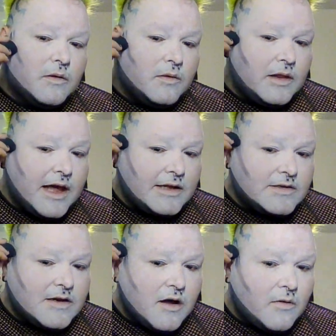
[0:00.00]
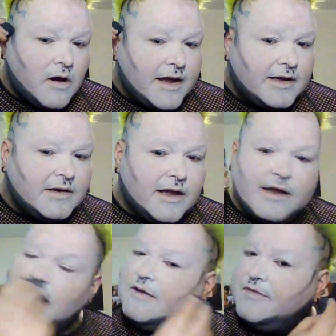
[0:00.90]
that's not right,
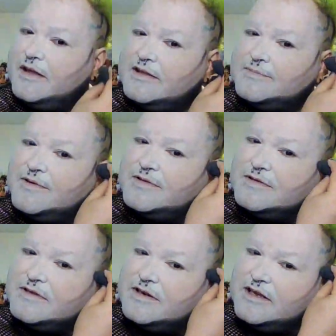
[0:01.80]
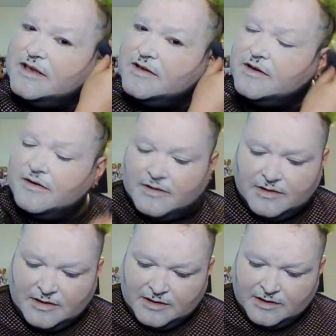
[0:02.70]
and I think this person's going to either
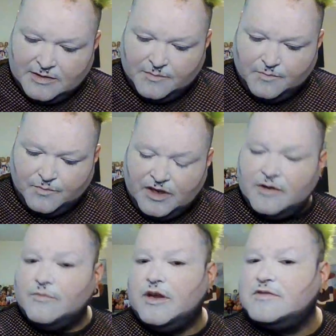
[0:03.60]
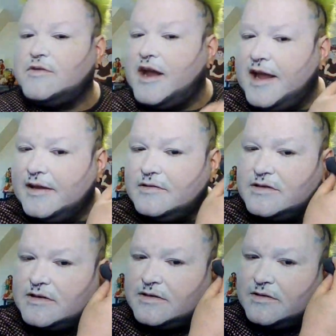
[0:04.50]
be retrained
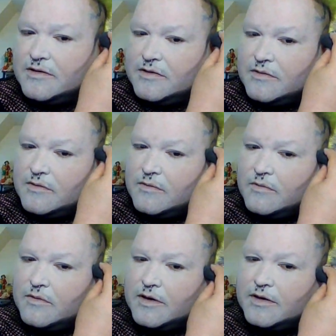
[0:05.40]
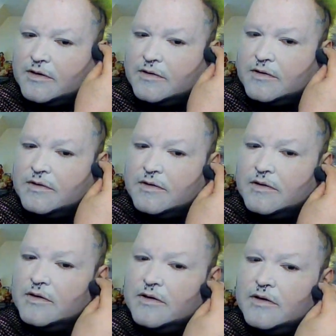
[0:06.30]
or
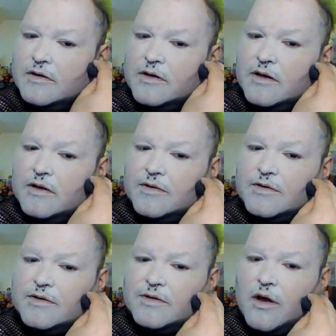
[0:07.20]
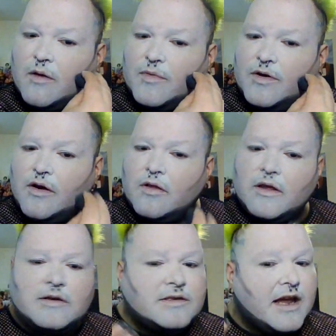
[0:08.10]
lose their job. And in all
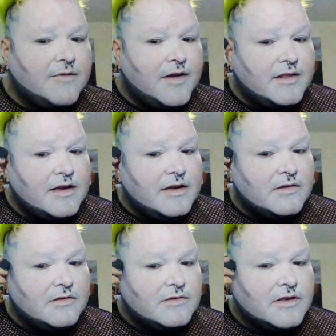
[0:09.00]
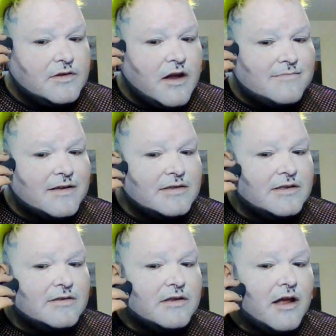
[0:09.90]
honesty, I think they need to lose their job, because
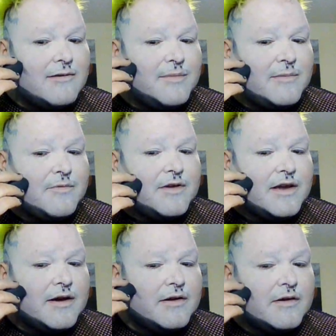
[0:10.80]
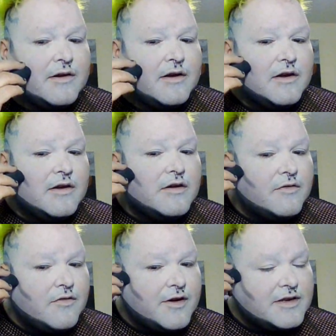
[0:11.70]
there's a lot of people here who
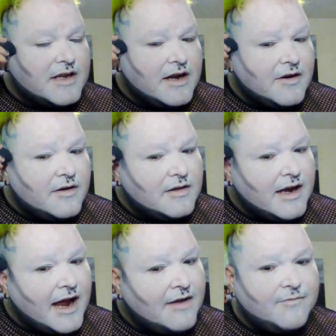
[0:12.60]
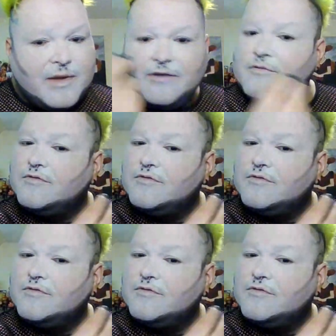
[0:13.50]
have worked here that have been